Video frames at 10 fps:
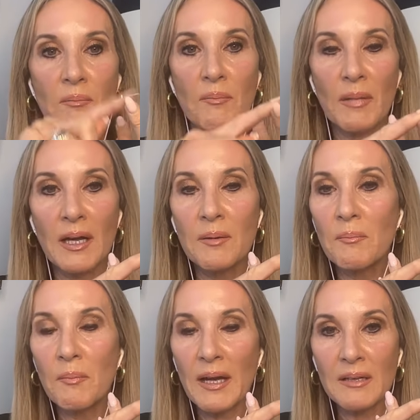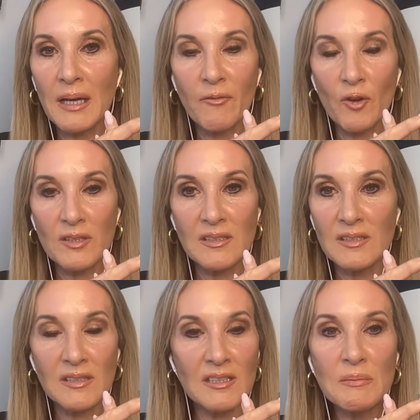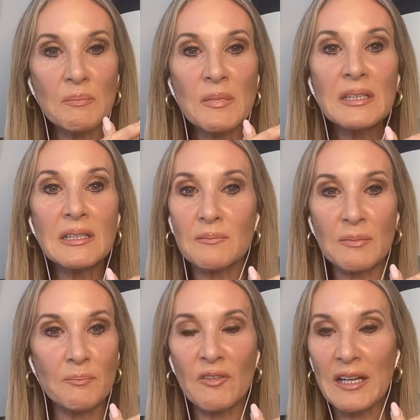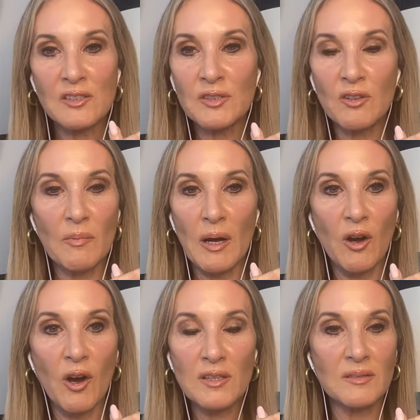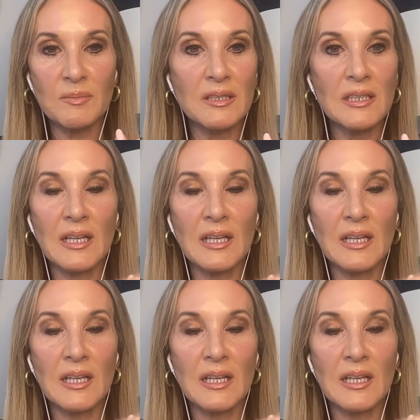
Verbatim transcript: Um, my I've got immediate fluttering of my heart. I'm getting like,